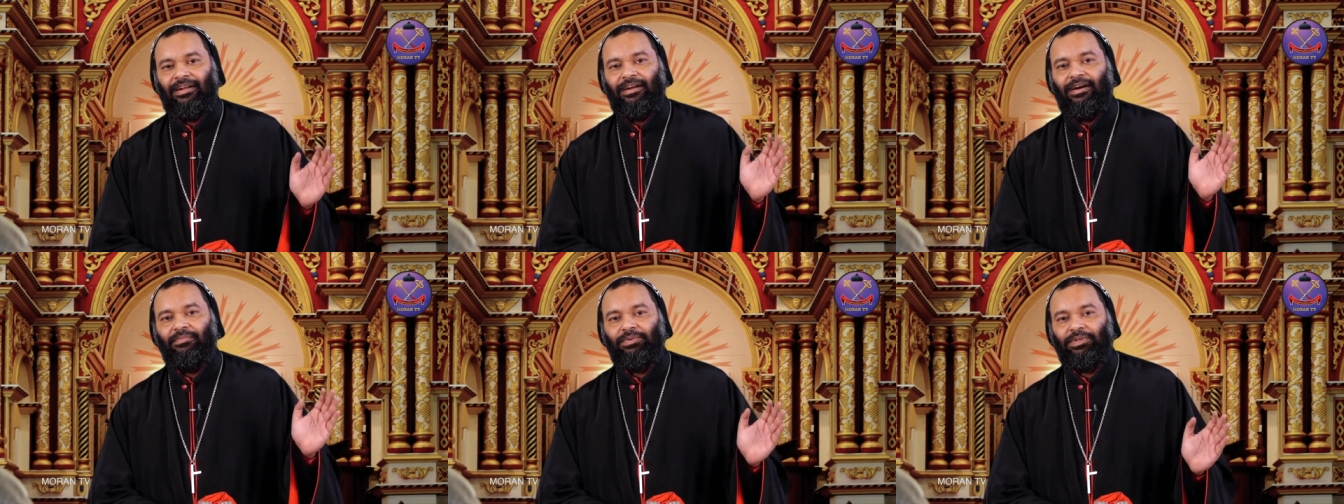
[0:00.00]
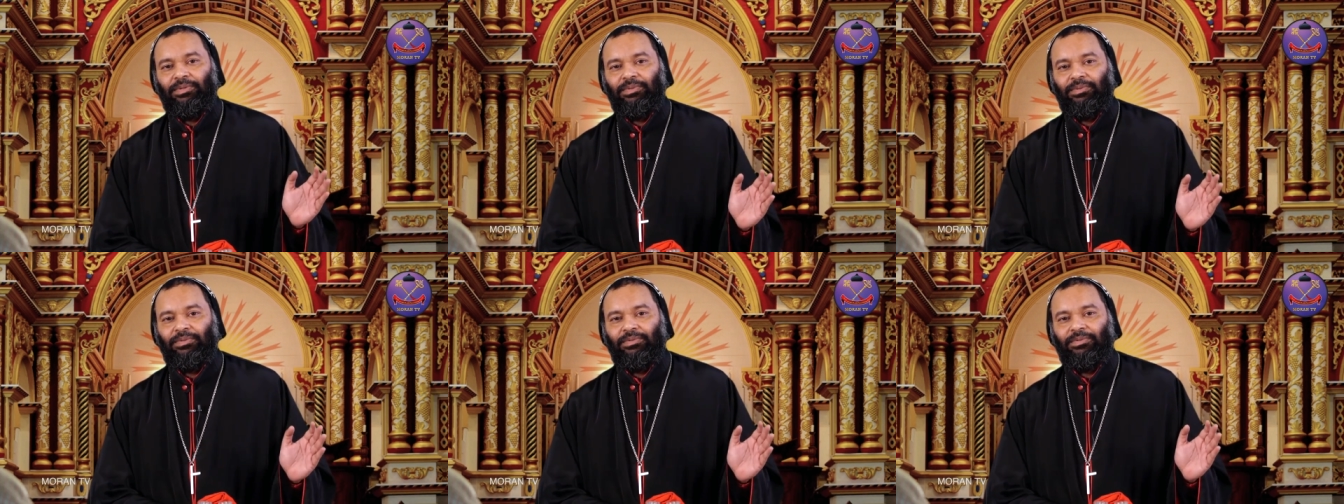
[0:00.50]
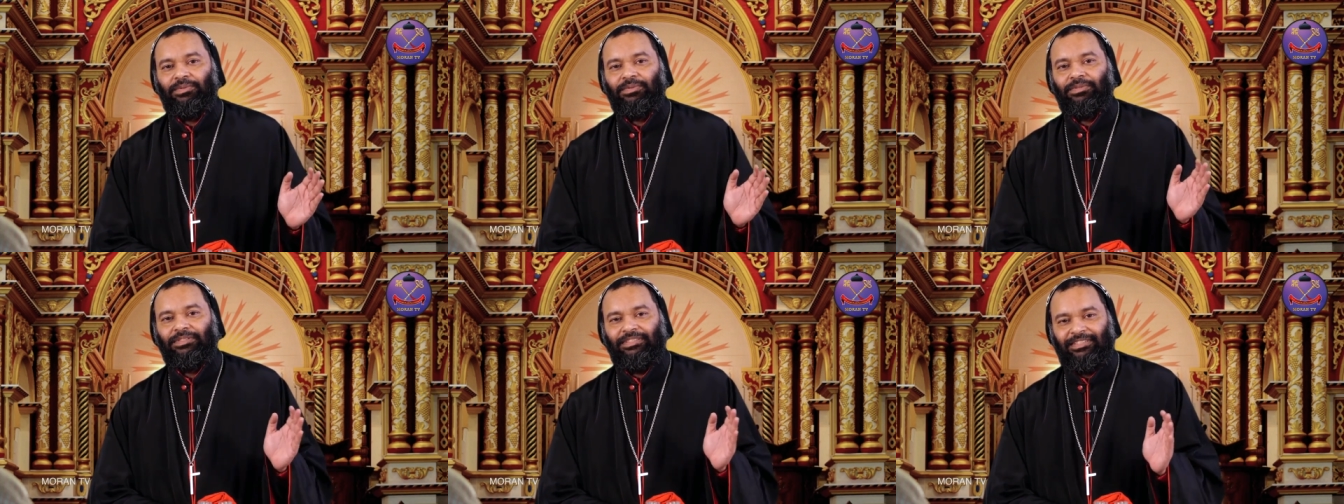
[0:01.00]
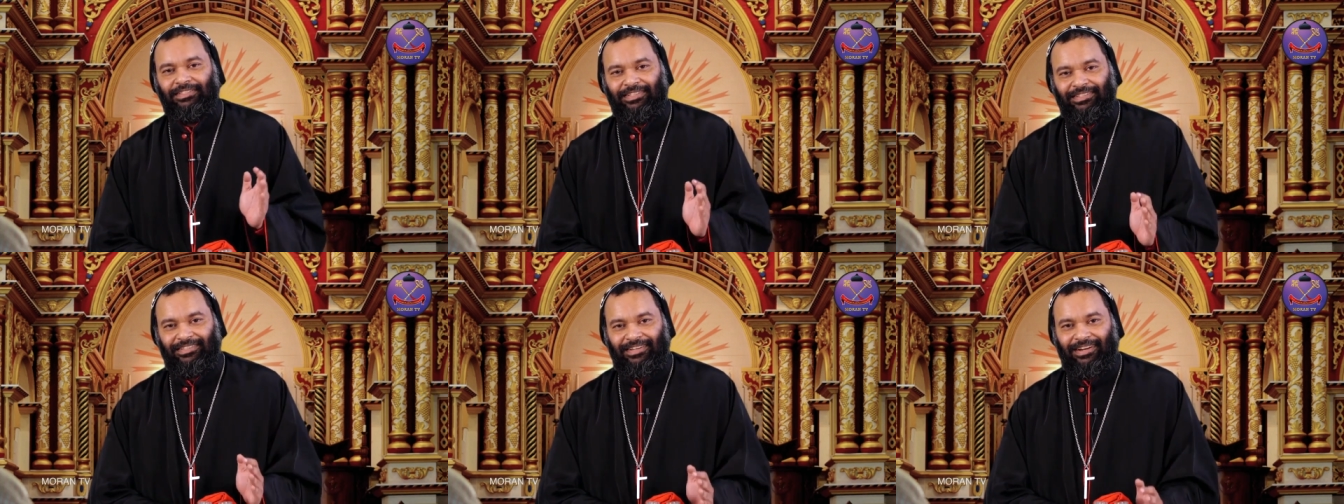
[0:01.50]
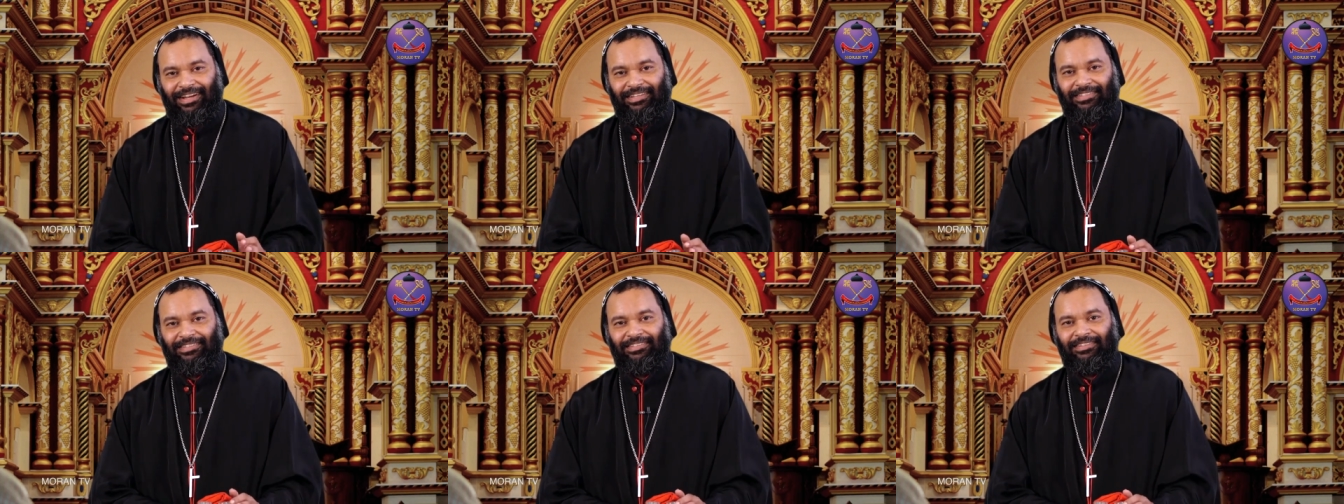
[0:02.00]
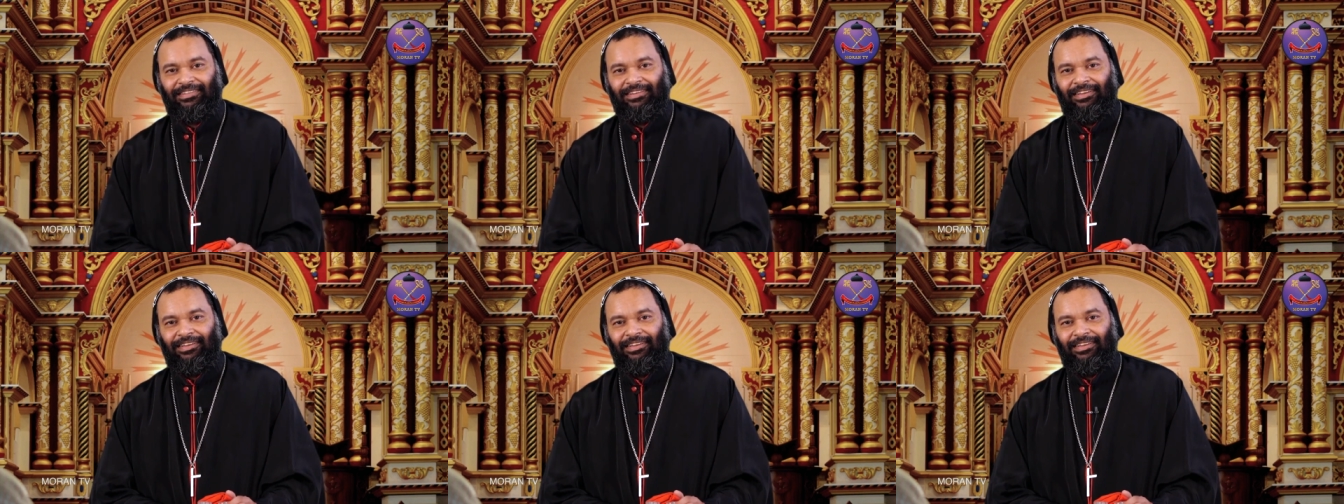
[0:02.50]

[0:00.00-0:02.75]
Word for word: come to Jesus Christ.